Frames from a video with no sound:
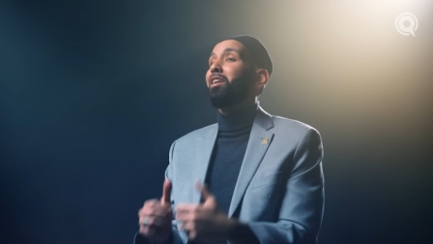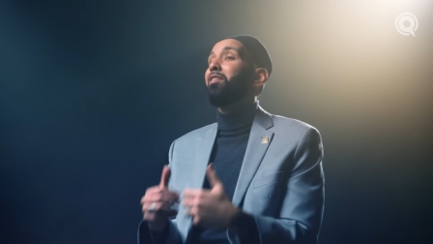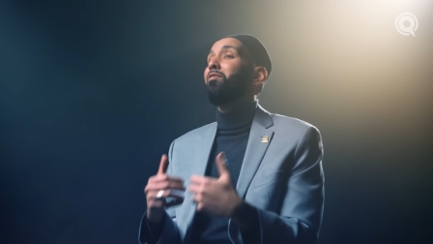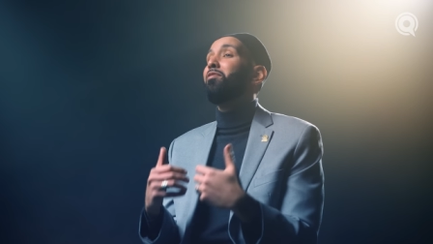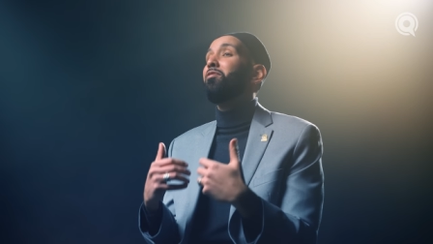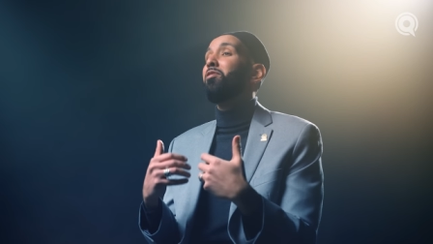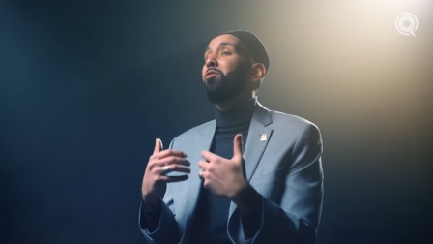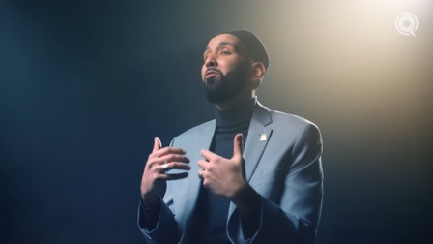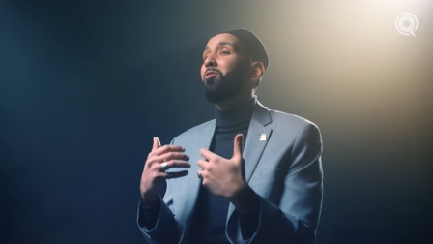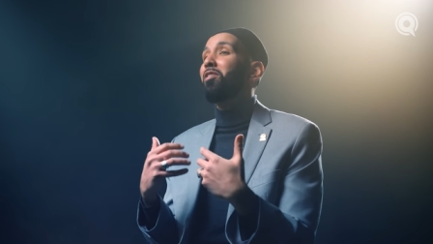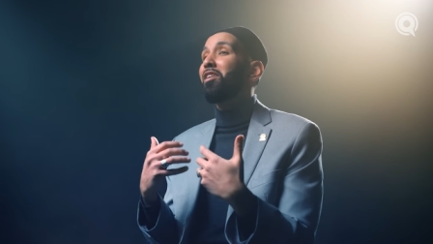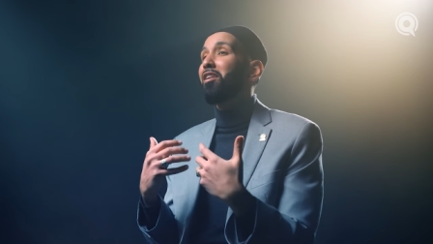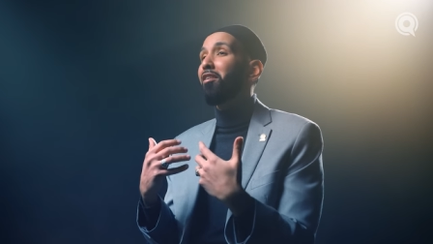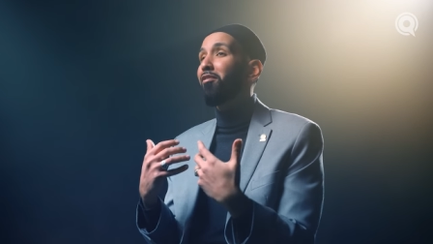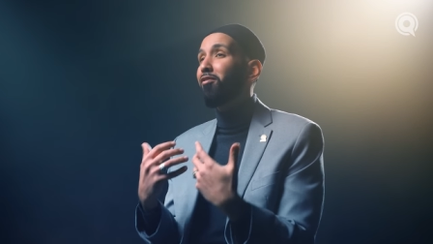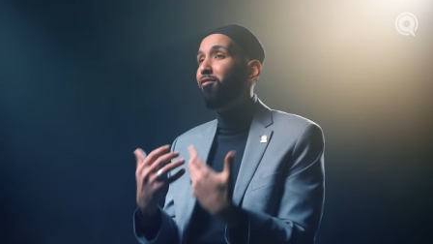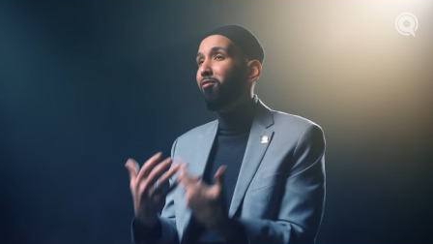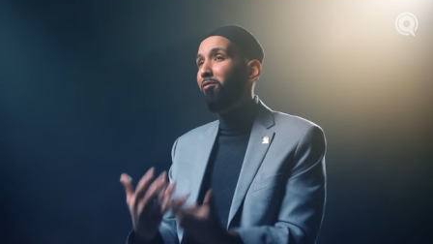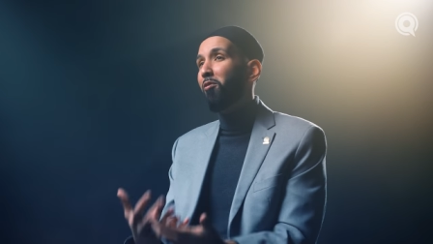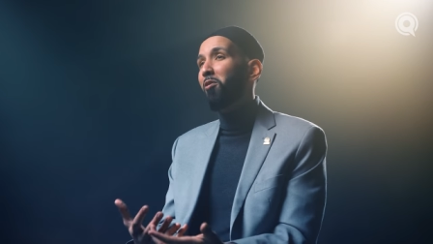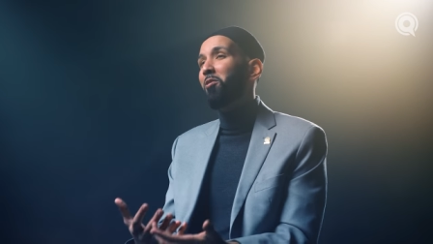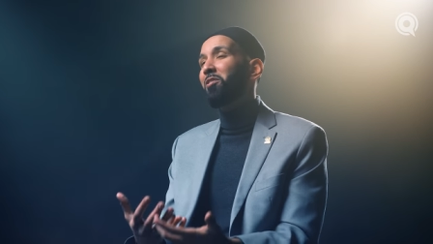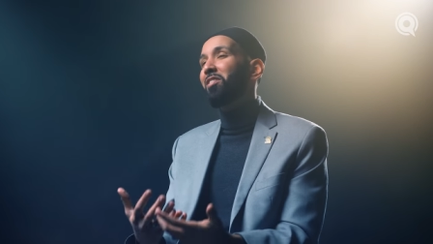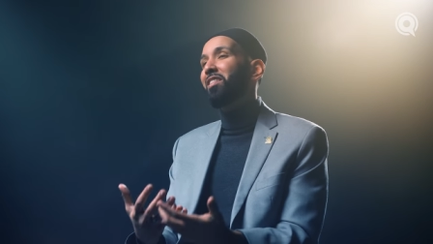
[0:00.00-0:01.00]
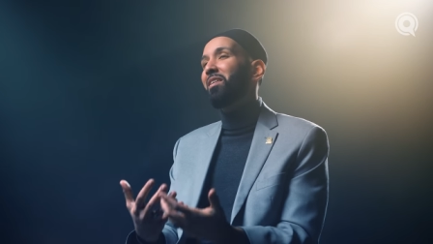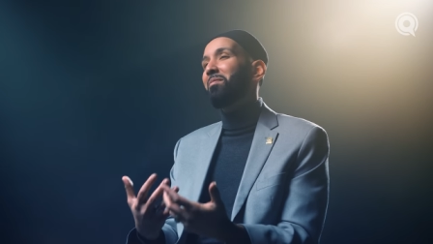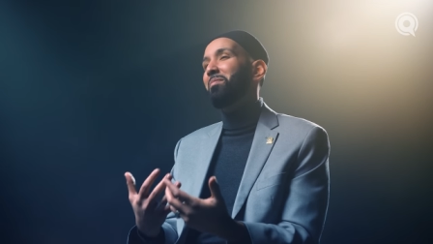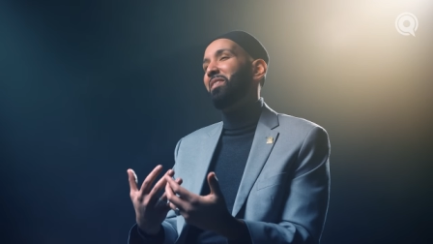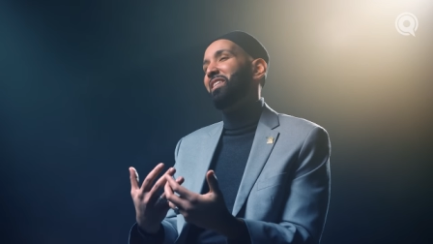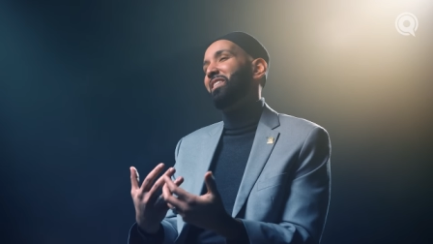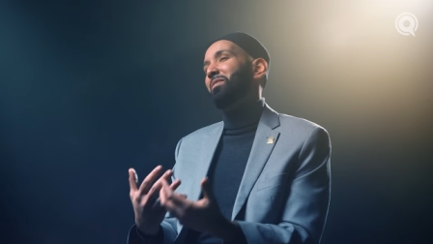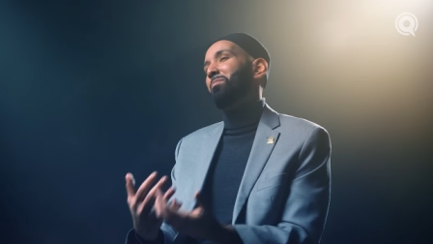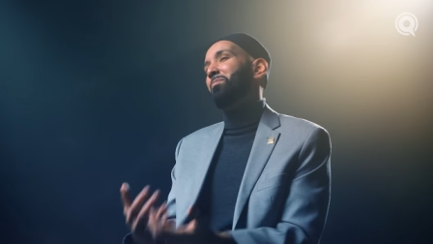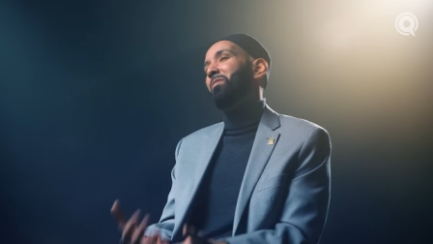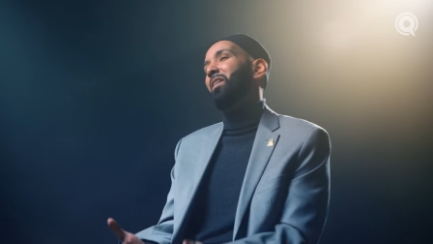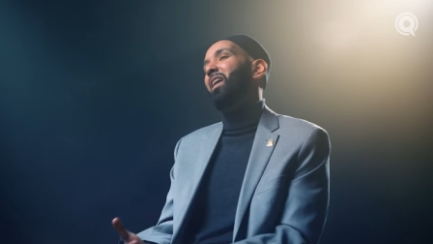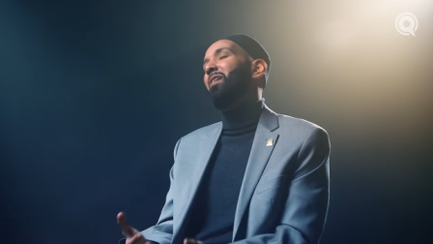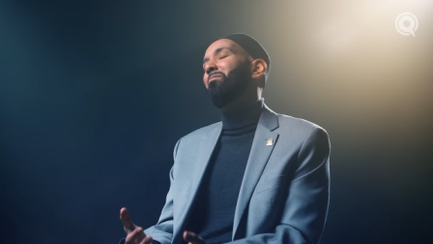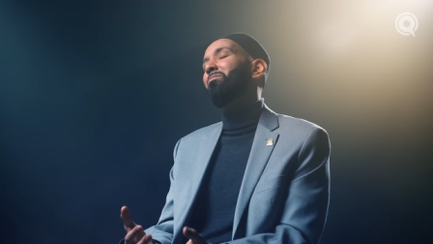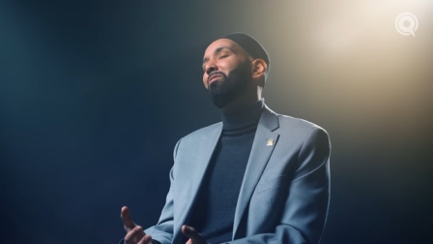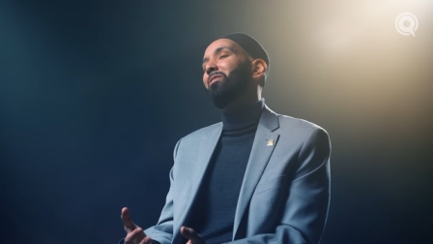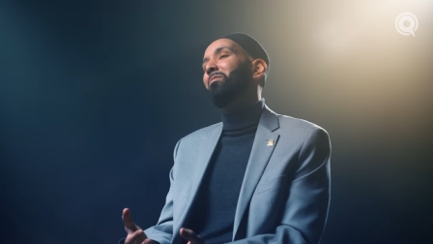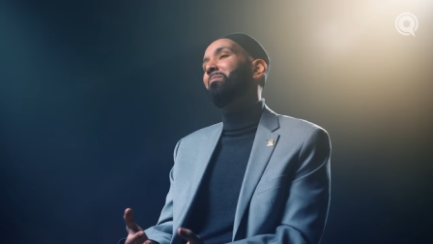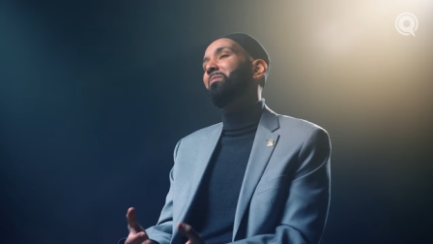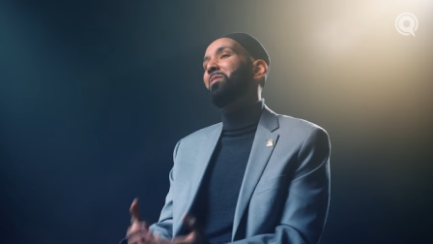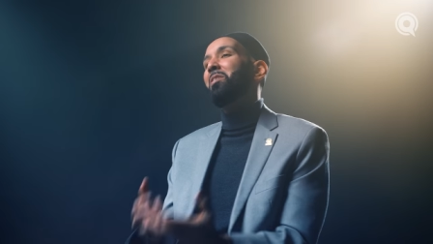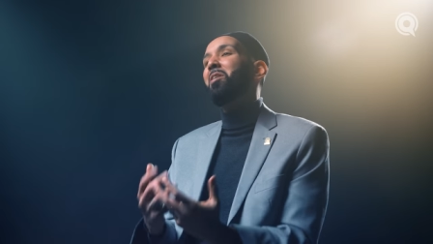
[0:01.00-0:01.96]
if you can afford them, is a problem?